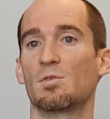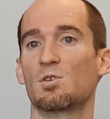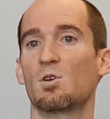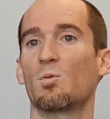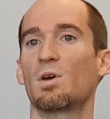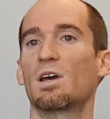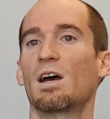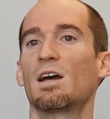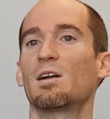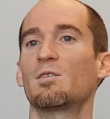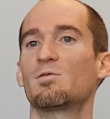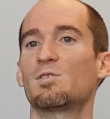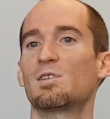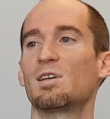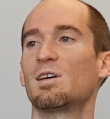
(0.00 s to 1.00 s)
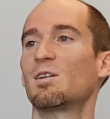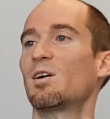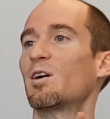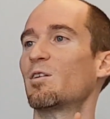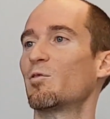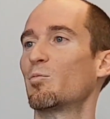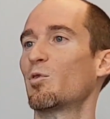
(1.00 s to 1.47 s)
So we kind of see a
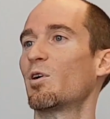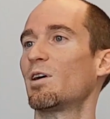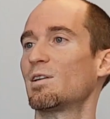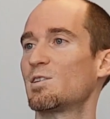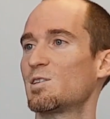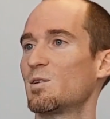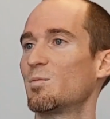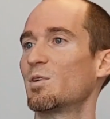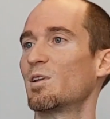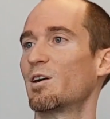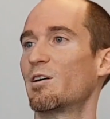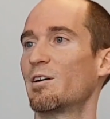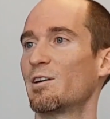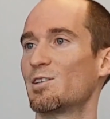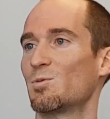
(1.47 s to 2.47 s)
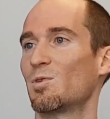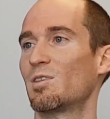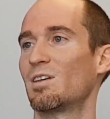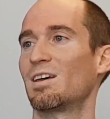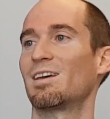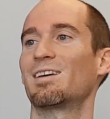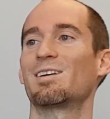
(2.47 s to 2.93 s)
lot of broad similarities with
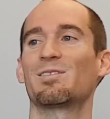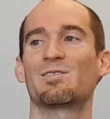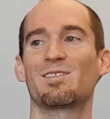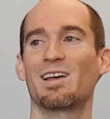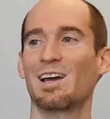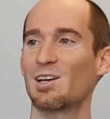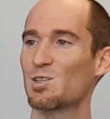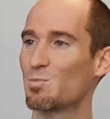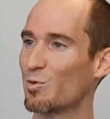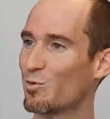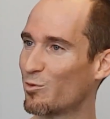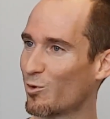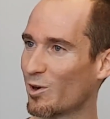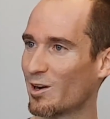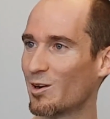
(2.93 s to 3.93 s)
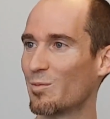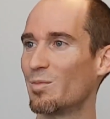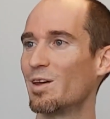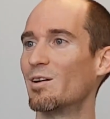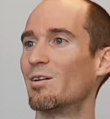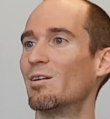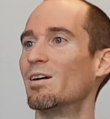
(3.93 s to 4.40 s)
things. Give thanks before your
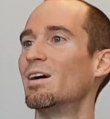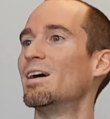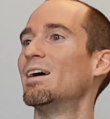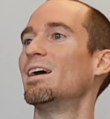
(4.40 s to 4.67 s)
meal.